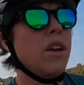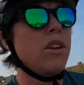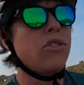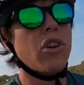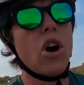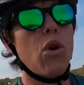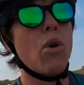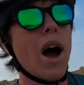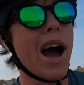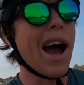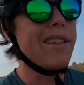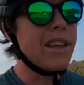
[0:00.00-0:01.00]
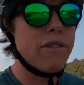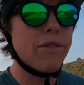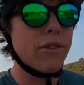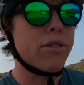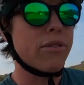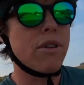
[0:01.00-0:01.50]
So I think for
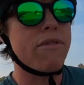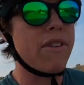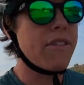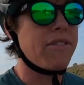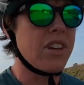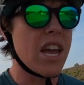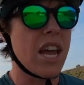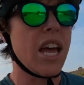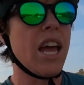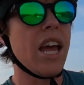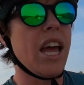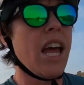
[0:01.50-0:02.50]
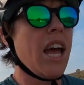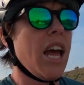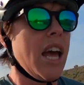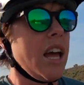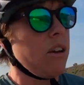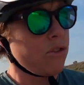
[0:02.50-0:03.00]
$350,
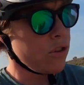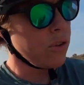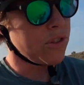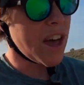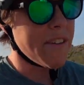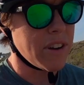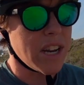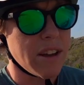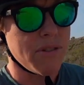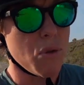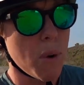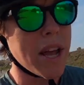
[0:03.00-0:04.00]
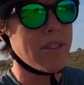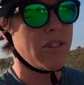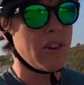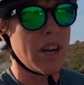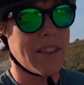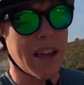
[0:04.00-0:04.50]
$270 if you wait until
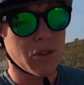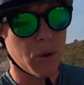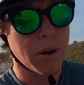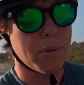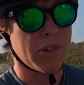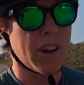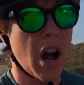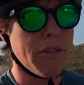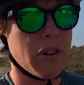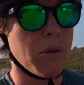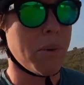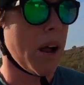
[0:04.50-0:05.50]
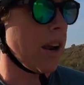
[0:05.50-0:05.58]
you can get that 20% off coupon.